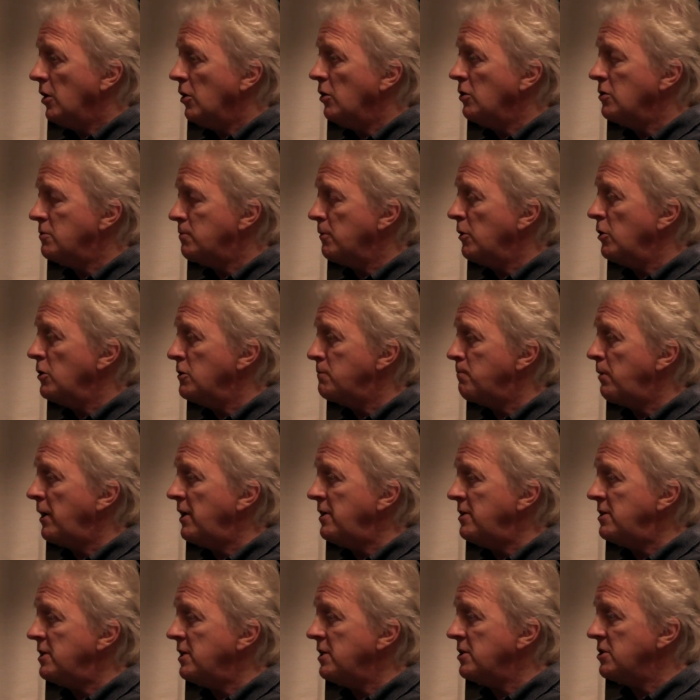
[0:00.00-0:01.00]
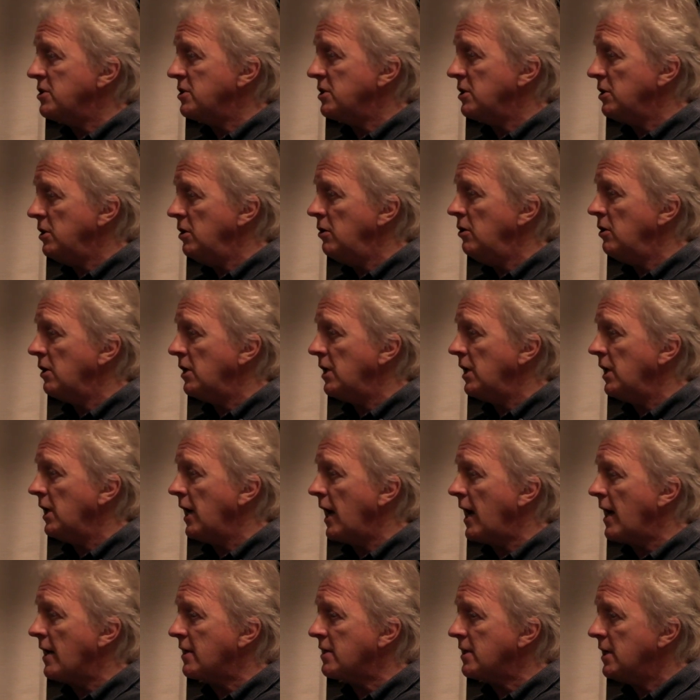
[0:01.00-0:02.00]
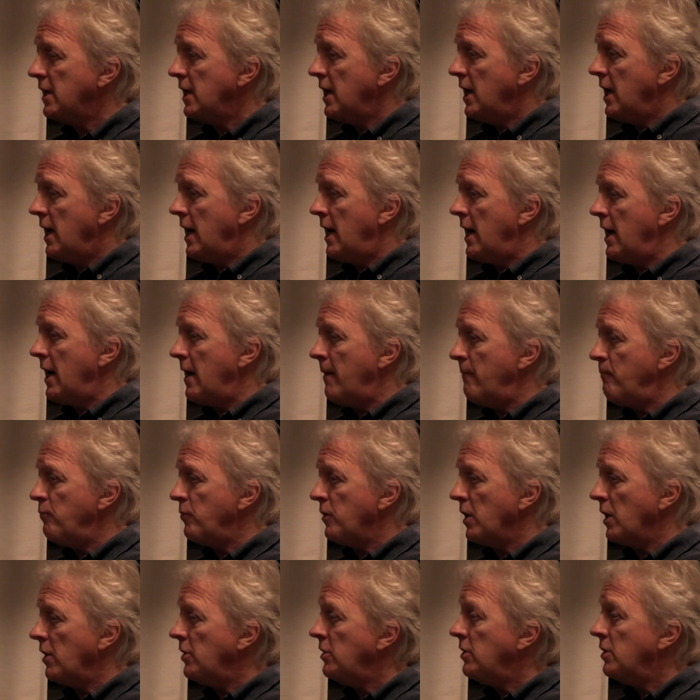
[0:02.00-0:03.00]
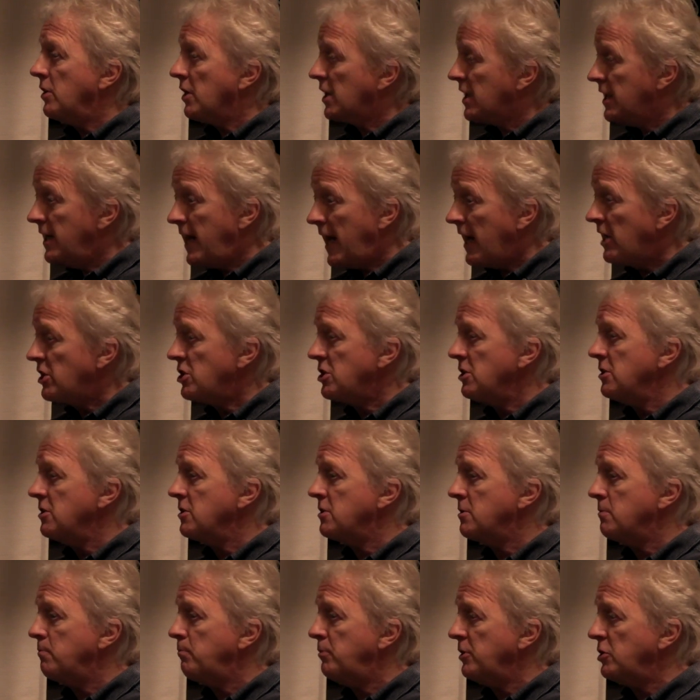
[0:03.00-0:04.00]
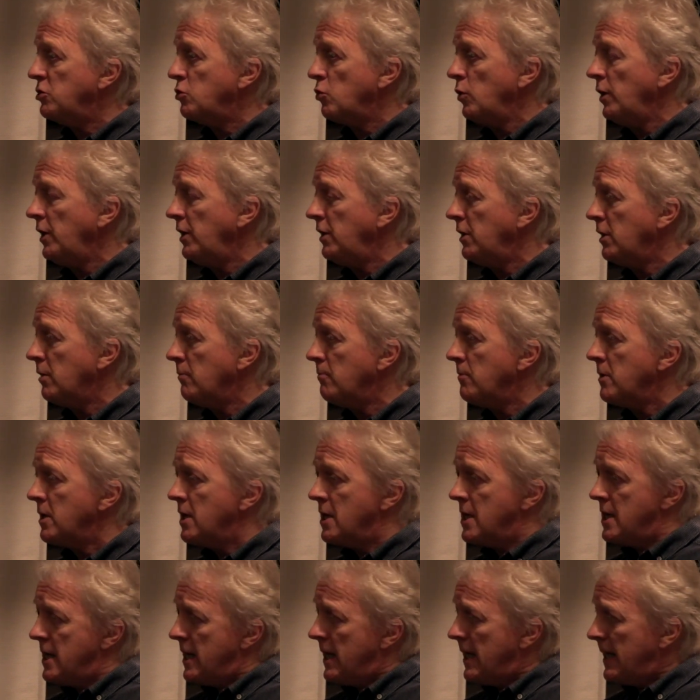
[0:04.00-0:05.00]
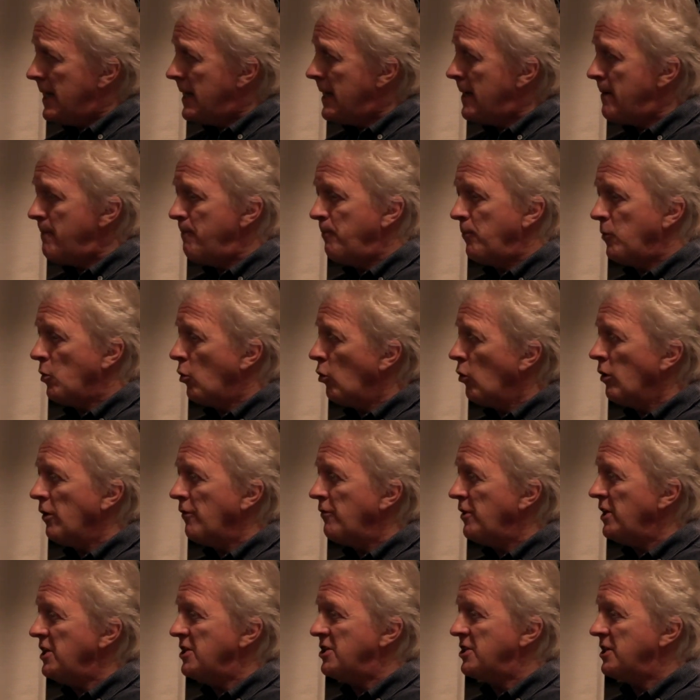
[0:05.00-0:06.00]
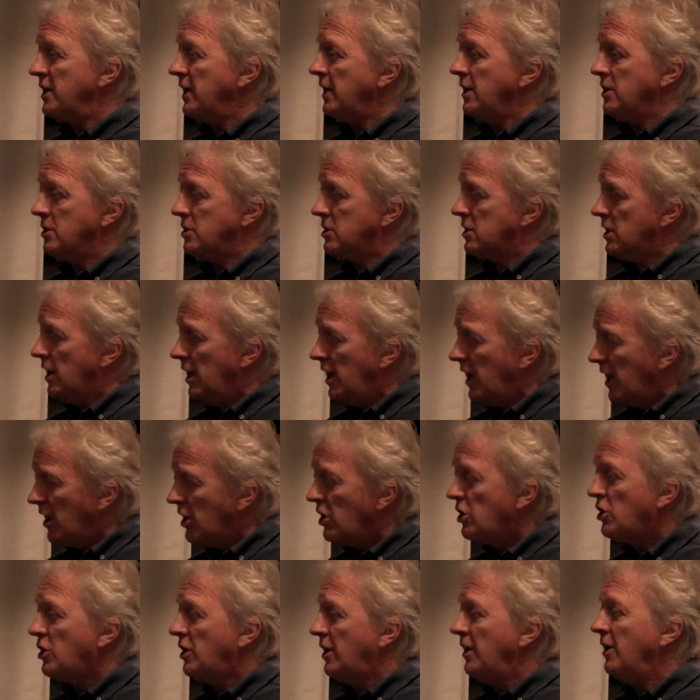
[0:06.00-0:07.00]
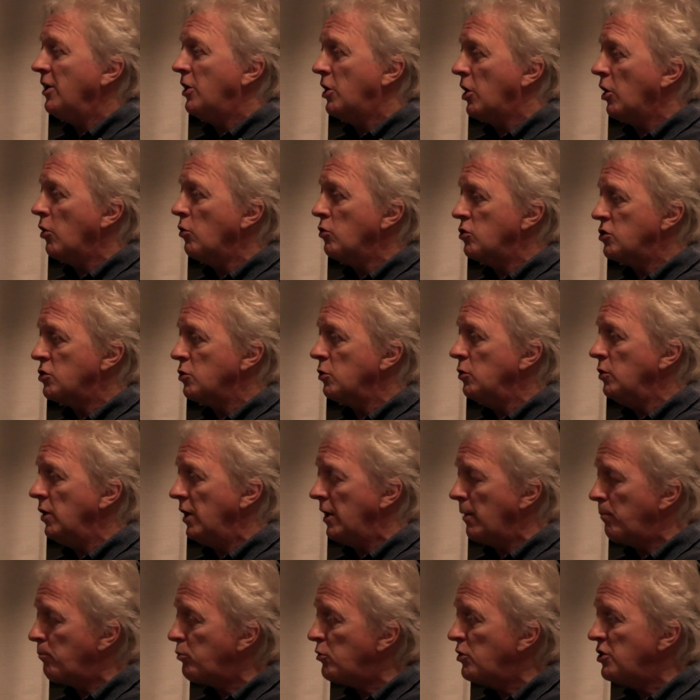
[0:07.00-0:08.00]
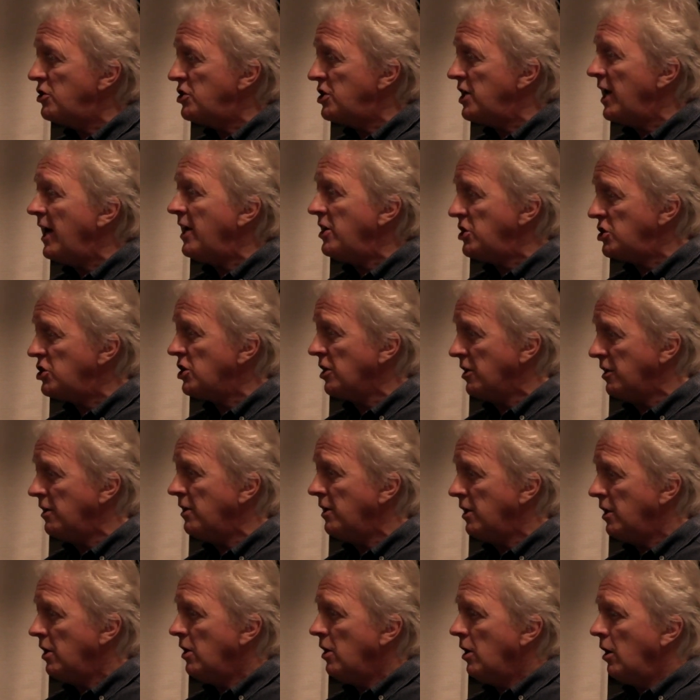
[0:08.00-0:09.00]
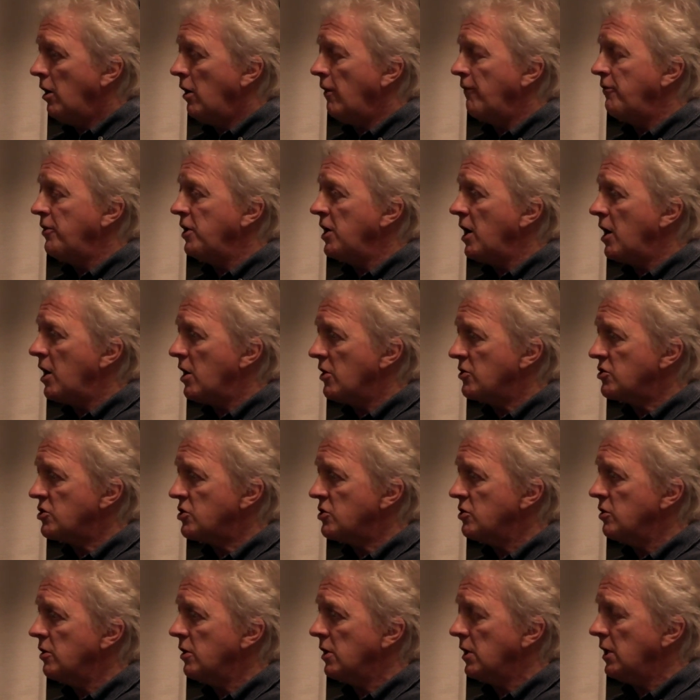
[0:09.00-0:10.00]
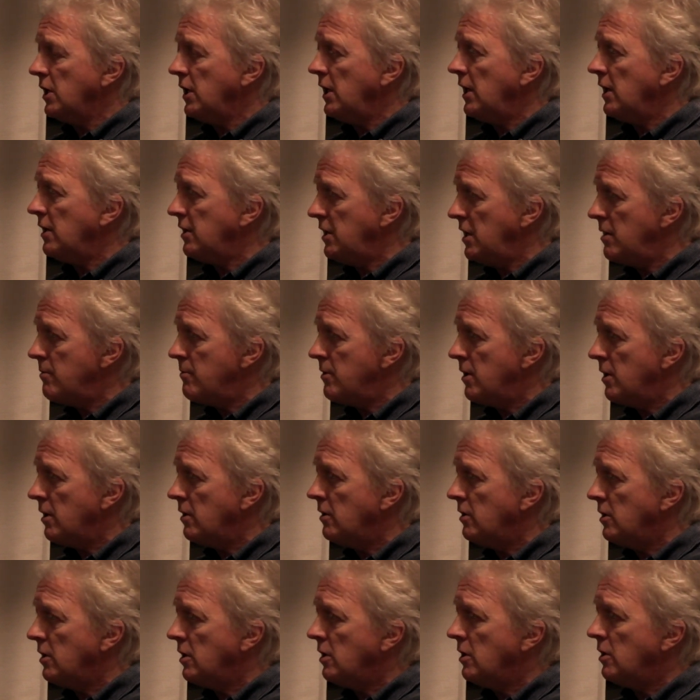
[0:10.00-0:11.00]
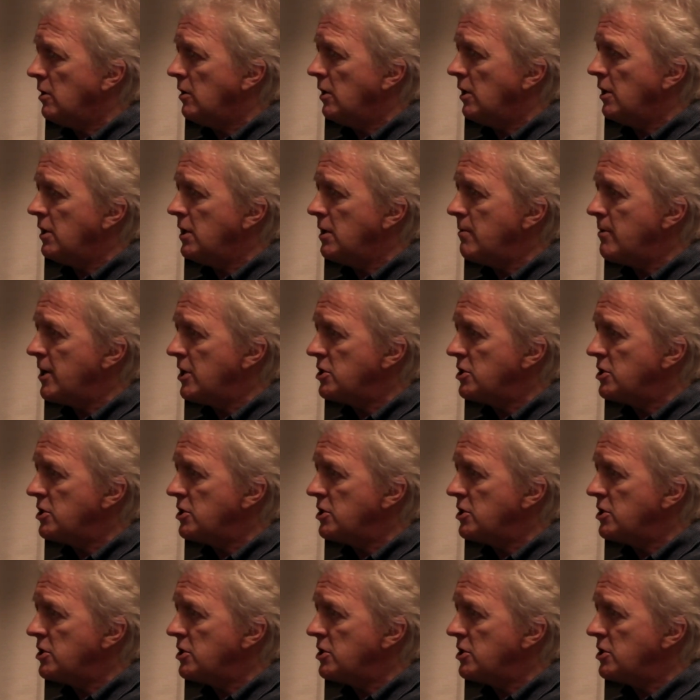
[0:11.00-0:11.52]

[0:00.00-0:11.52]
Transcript: whose paintings you're looking at, and the connections between them. All of these things go to an appreciation of the art, certainly, and the